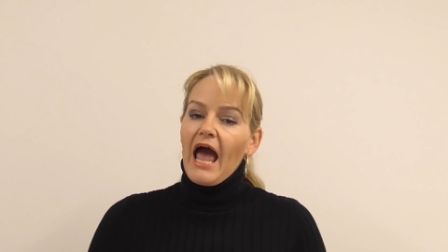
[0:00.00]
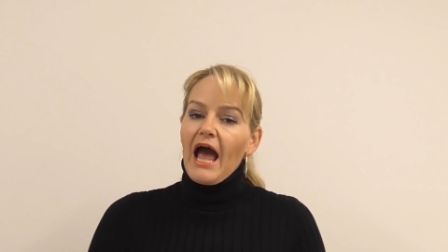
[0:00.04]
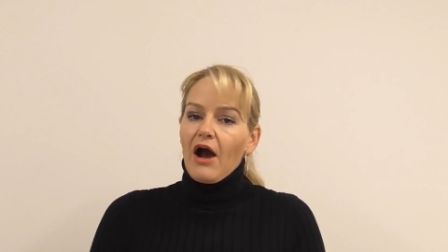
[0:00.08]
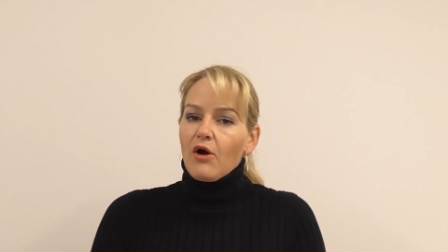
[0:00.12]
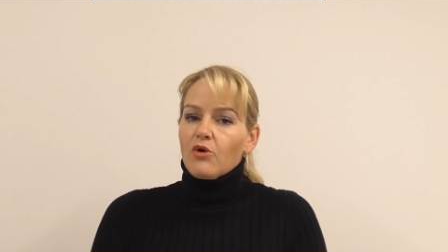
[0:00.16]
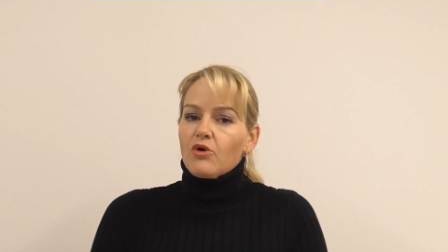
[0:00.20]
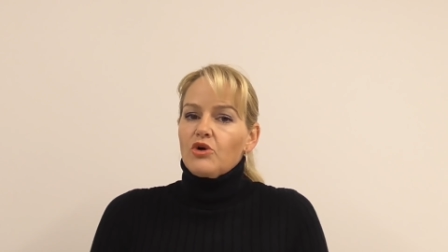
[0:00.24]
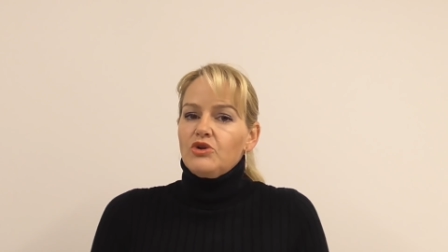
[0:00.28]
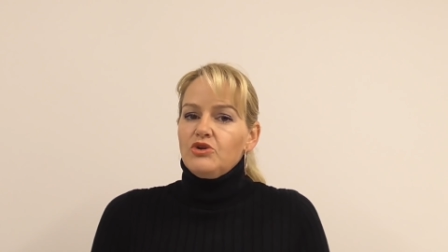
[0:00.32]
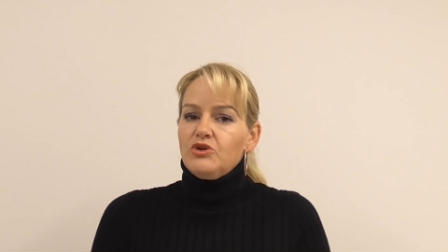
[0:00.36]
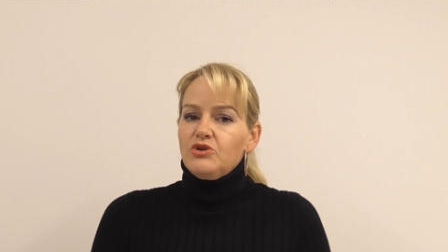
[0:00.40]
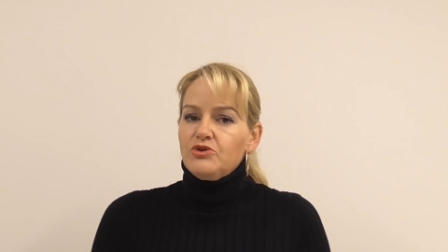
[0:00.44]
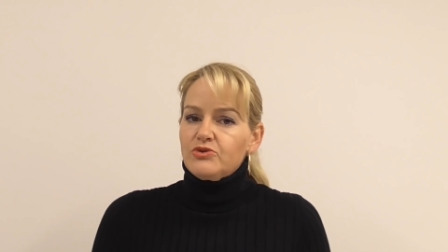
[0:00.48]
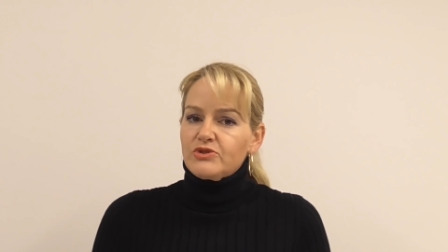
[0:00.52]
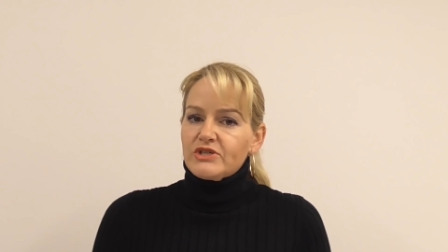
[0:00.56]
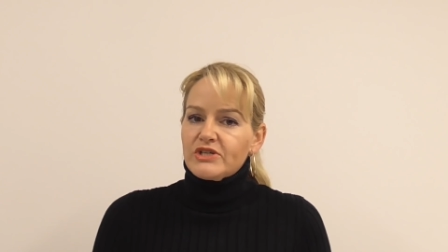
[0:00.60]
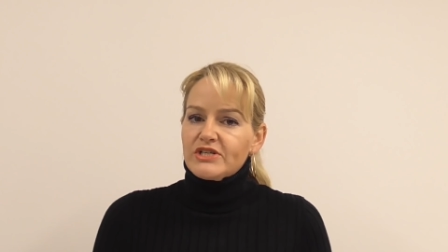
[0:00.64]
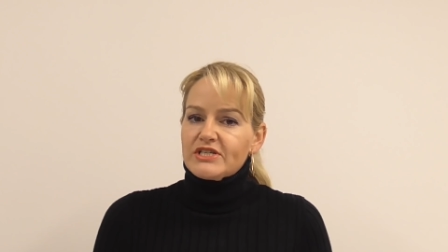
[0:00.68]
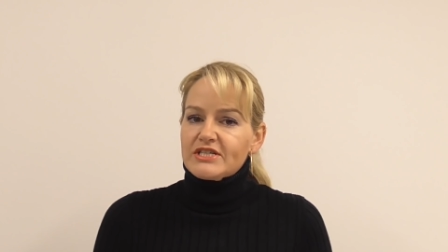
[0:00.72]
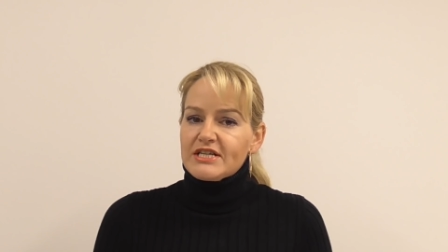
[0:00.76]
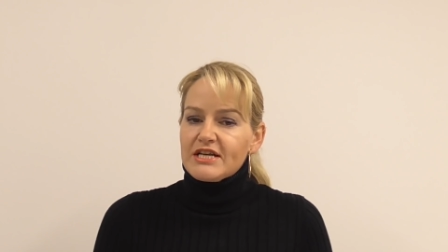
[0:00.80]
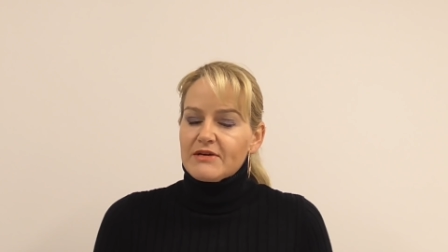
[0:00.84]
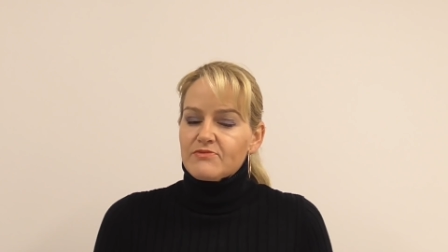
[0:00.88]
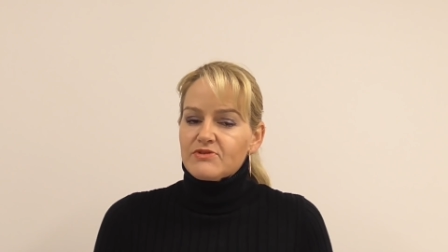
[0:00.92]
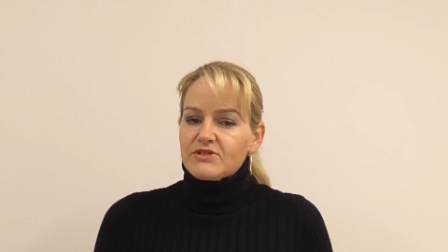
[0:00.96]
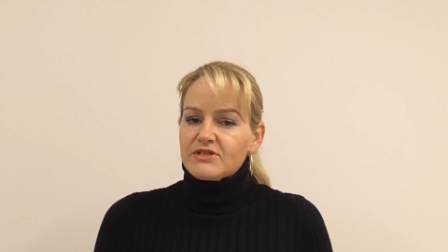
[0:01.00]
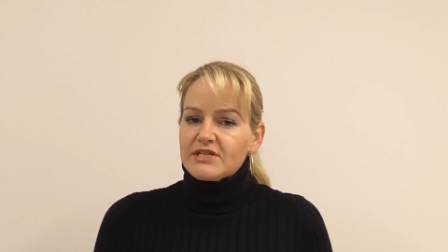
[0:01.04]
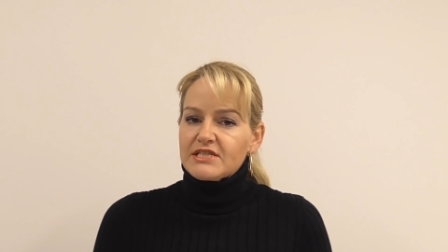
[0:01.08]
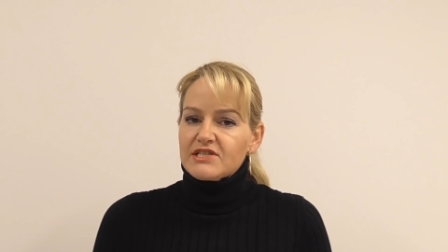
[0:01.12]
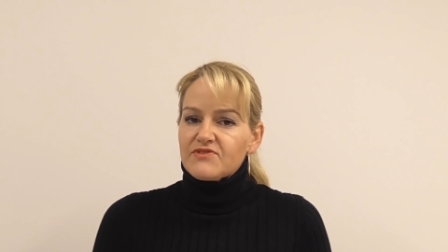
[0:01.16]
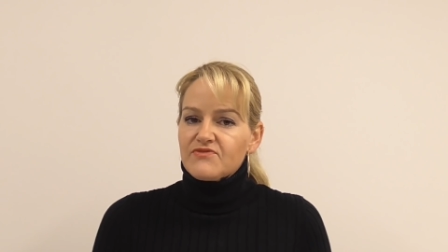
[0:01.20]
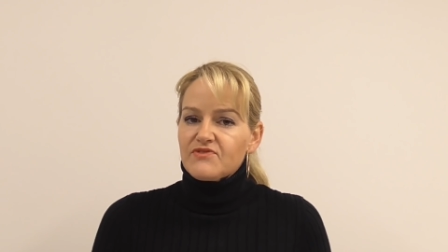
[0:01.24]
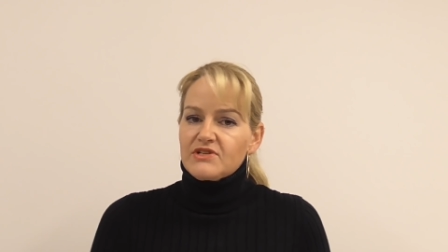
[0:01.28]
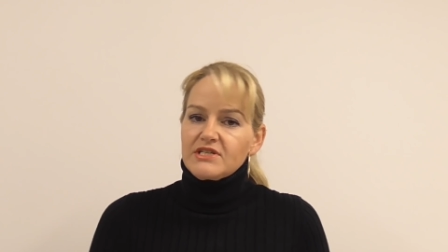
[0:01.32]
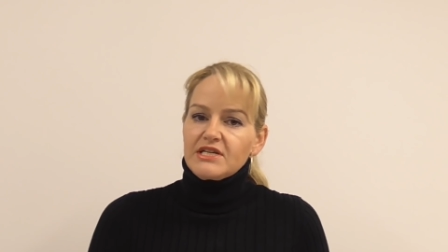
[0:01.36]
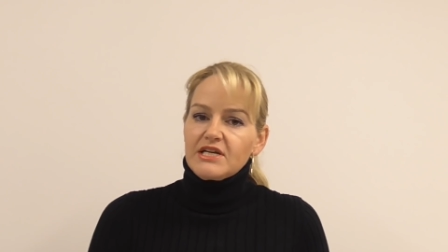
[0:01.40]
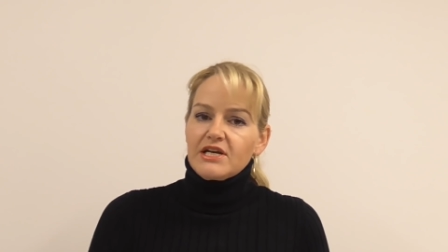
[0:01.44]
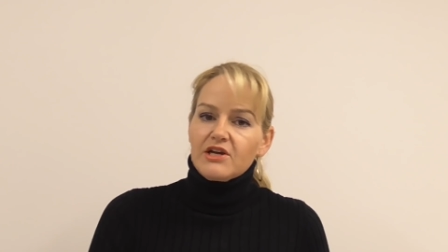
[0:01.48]
How can you use a
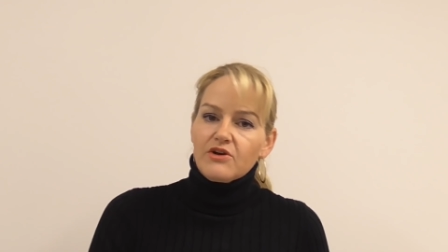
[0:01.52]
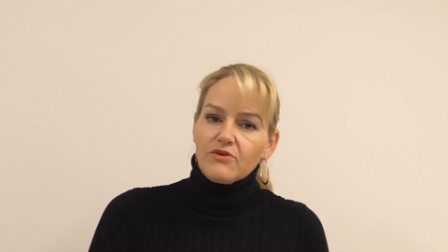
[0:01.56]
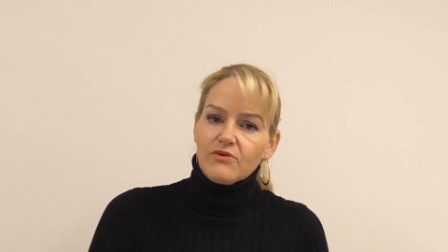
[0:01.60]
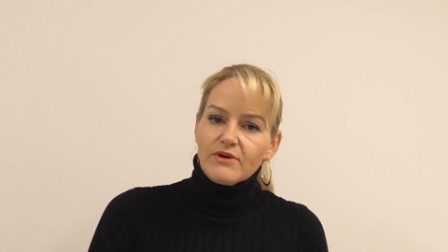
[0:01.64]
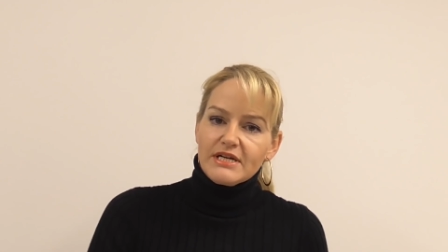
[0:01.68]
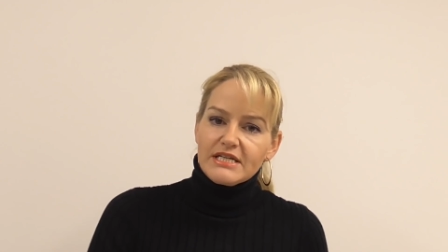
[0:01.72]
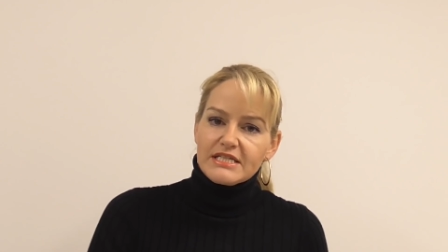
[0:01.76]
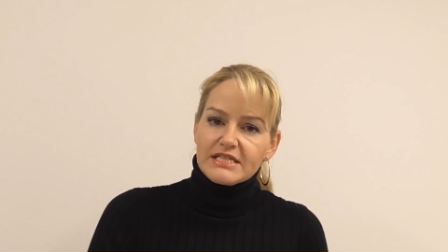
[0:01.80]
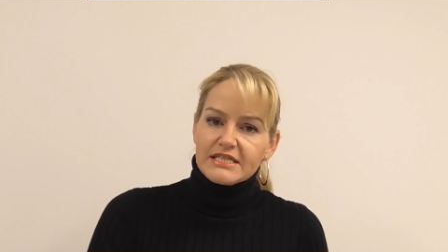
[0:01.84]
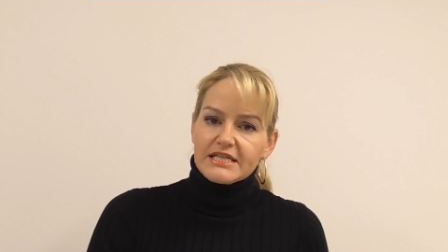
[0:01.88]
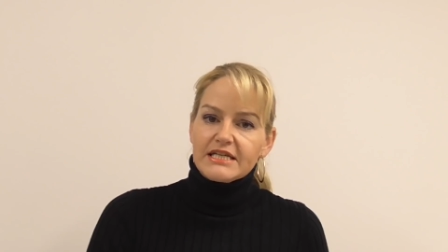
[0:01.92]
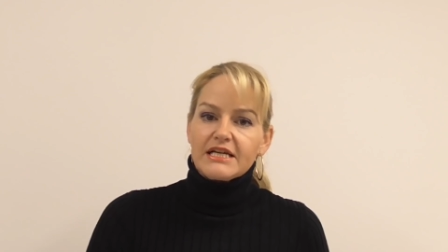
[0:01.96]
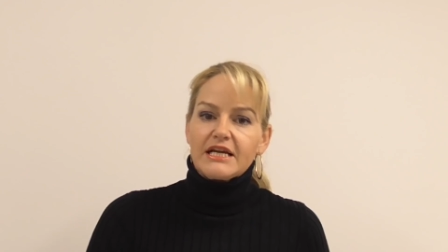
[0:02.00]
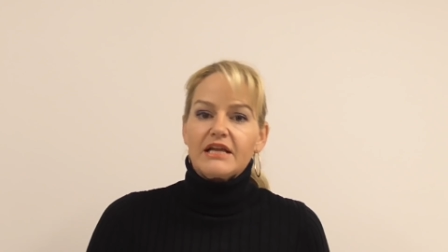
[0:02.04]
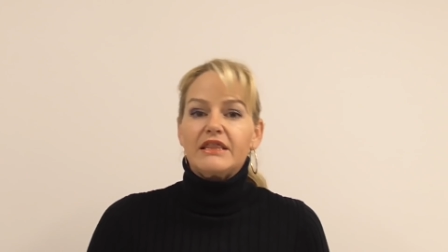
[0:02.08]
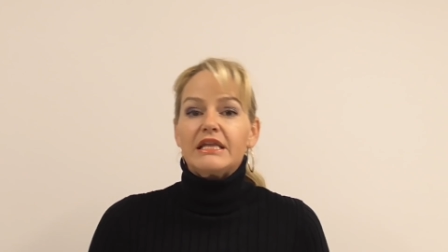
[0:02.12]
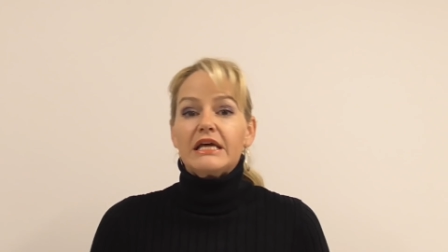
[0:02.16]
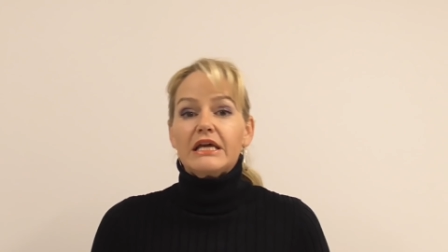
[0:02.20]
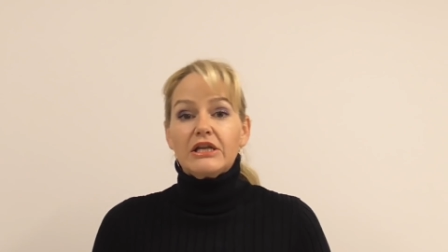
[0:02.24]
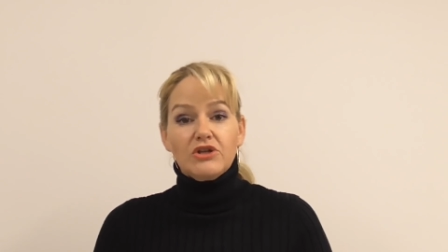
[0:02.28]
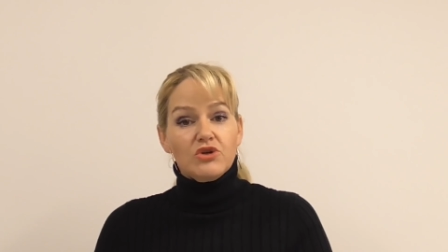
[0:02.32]
substance for degreasing and